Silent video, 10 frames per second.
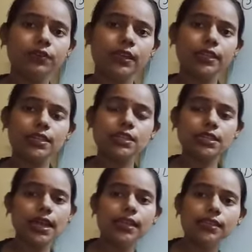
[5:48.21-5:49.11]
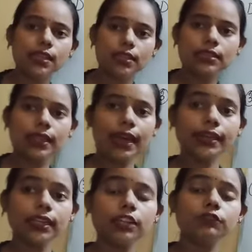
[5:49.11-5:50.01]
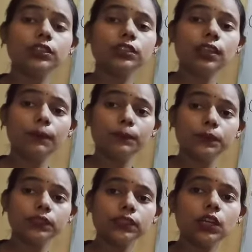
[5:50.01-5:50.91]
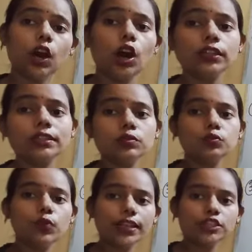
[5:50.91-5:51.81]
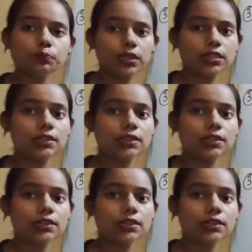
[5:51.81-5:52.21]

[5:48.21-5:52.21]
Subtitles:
it is tells us that if the number on the ones place,